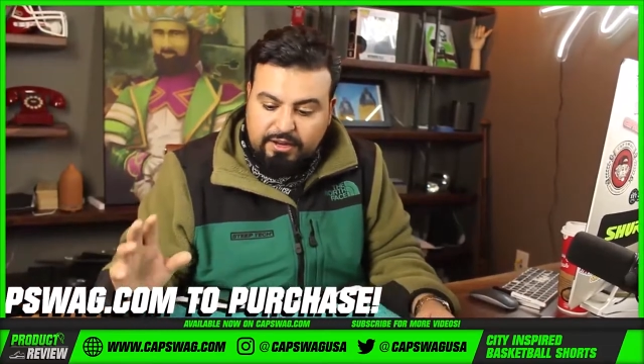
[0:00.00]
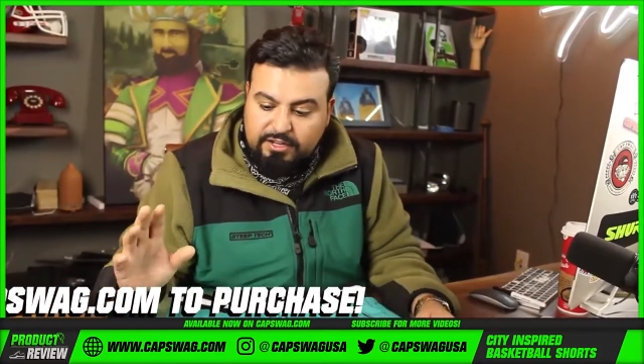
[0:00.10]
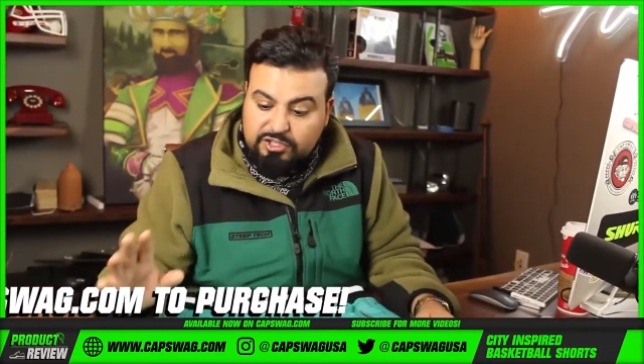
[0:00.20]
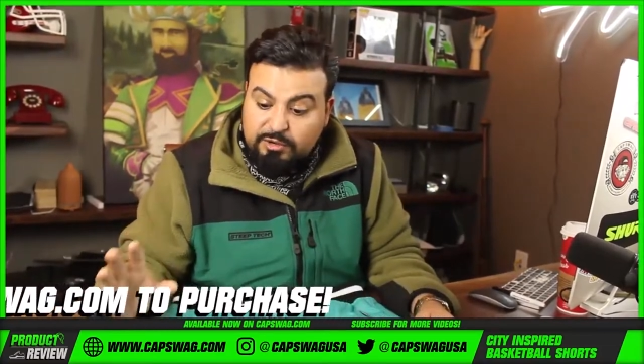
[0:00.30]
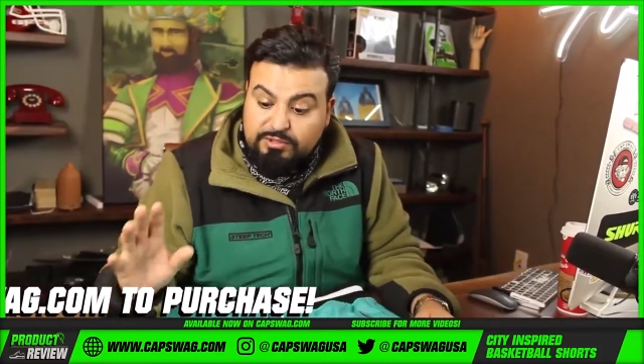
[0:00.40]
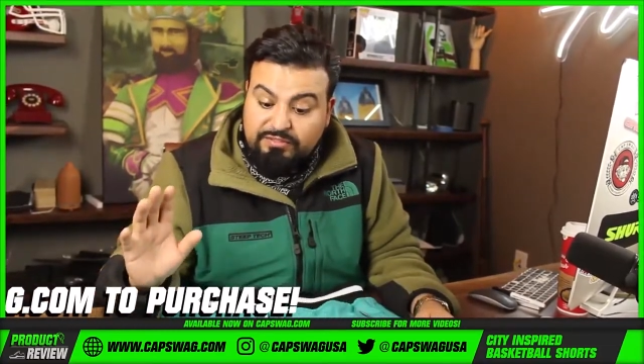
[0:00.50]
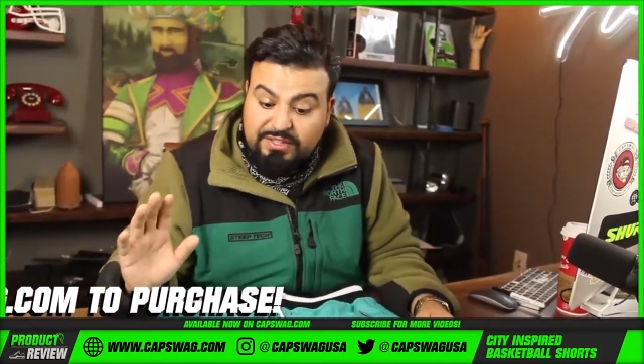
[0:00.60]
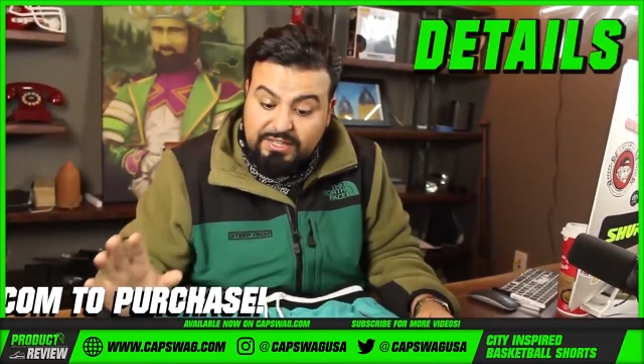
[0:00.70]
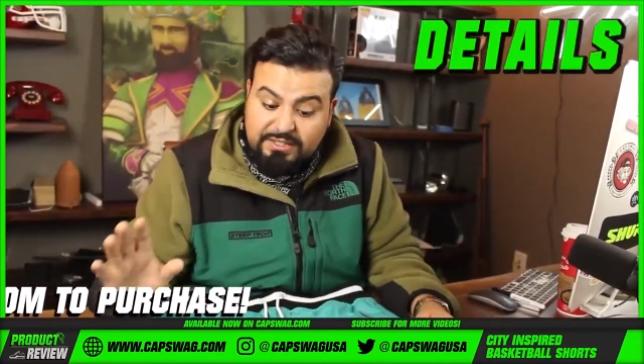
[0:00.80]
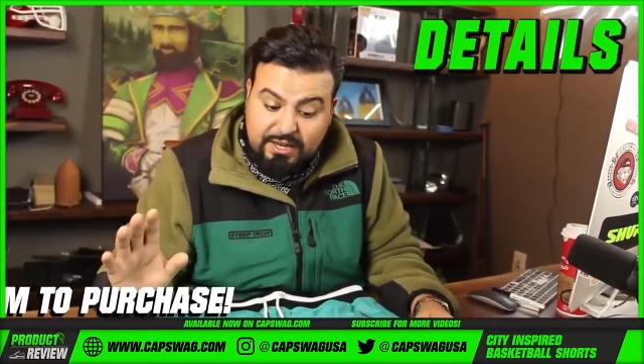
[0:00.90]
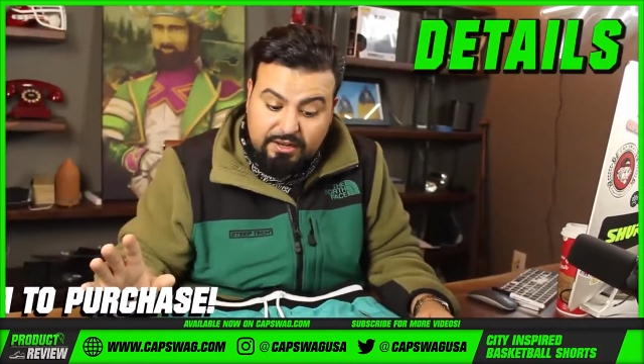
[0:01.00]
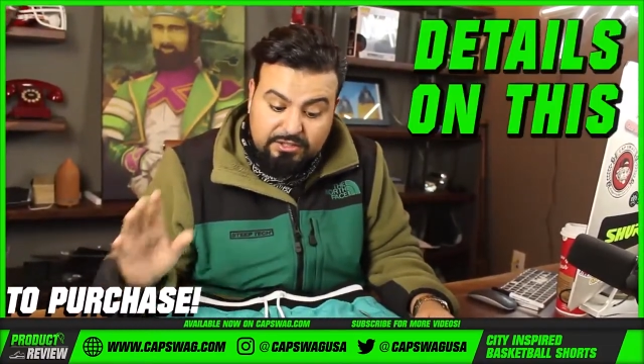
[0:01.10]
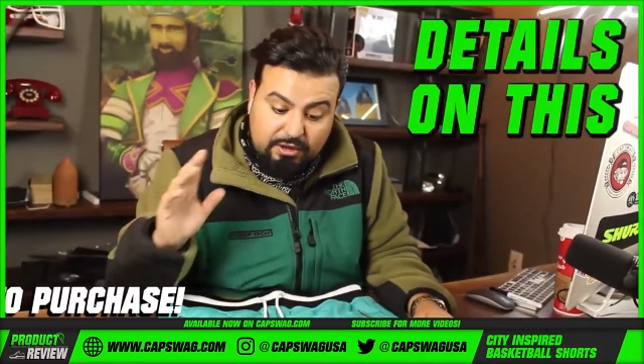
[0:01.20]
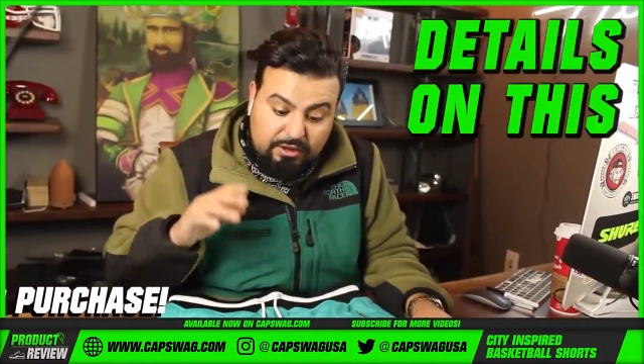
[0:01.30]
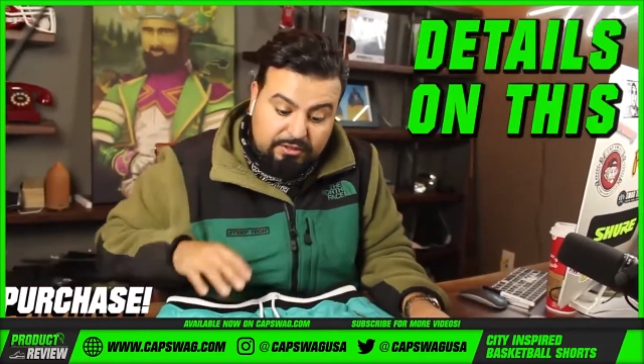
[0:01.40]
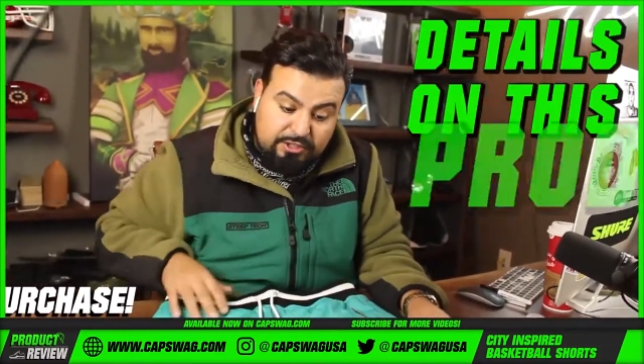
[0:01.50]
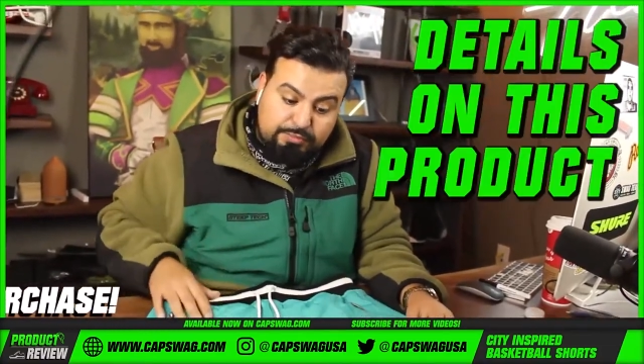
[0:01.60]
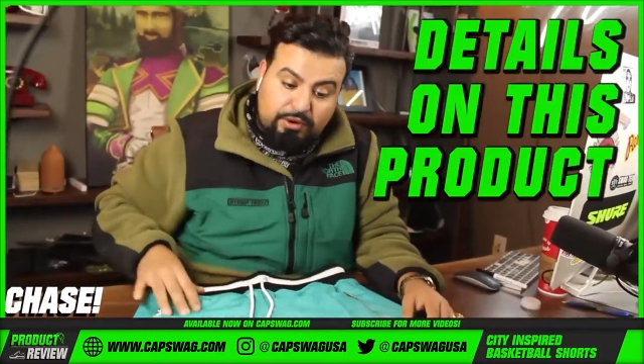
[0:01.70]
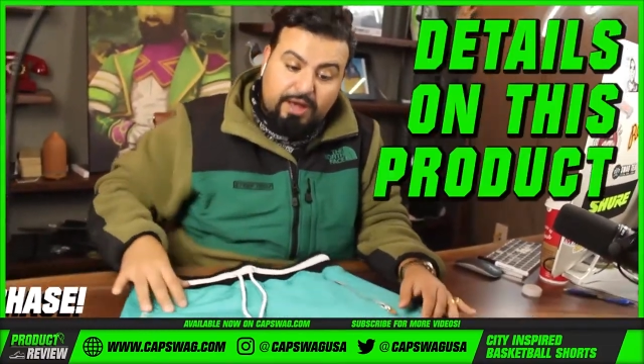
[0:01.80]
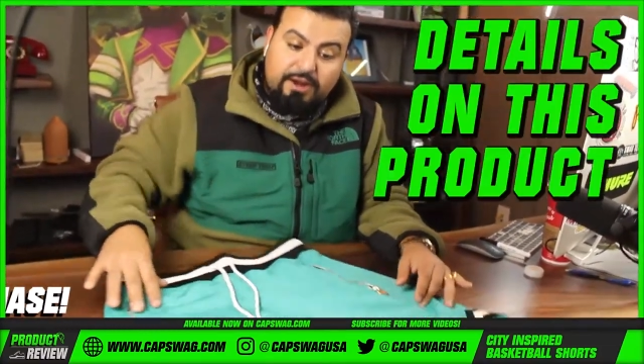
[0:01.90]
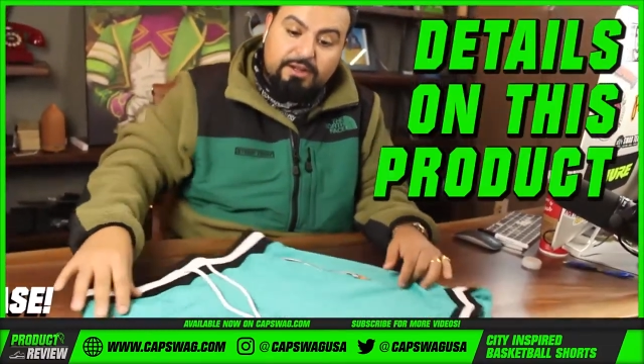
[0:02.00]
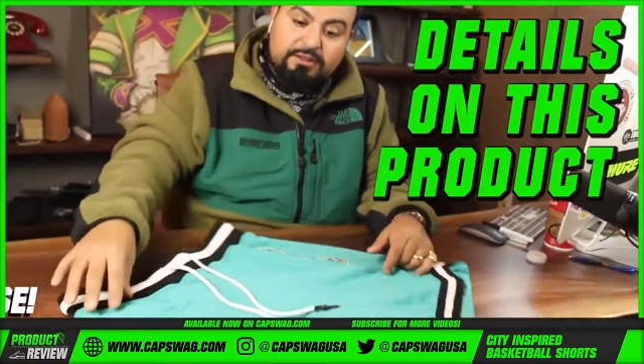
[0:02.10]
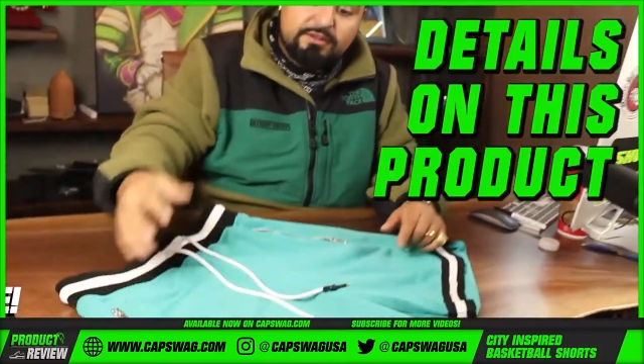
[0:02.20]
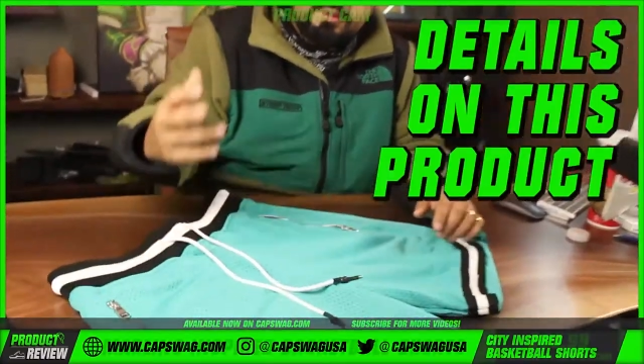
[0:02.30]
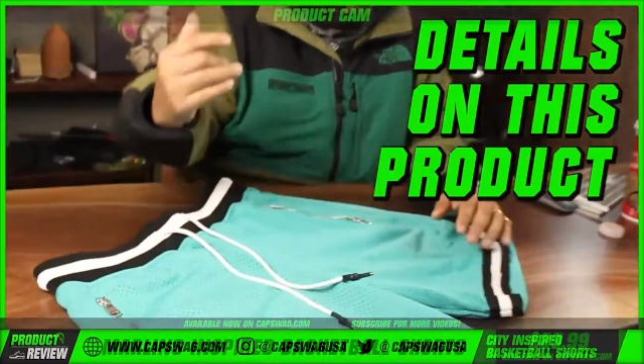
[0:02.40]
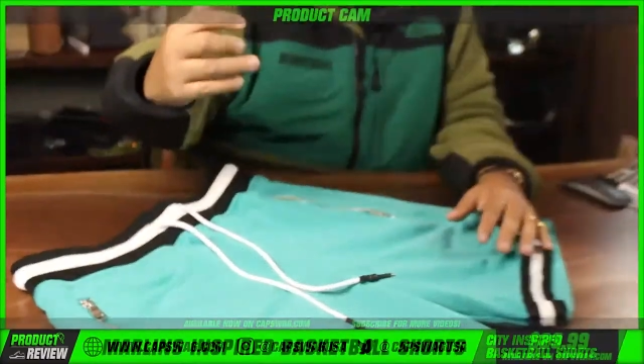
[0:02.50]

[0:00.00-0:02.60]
In terms of details on this product,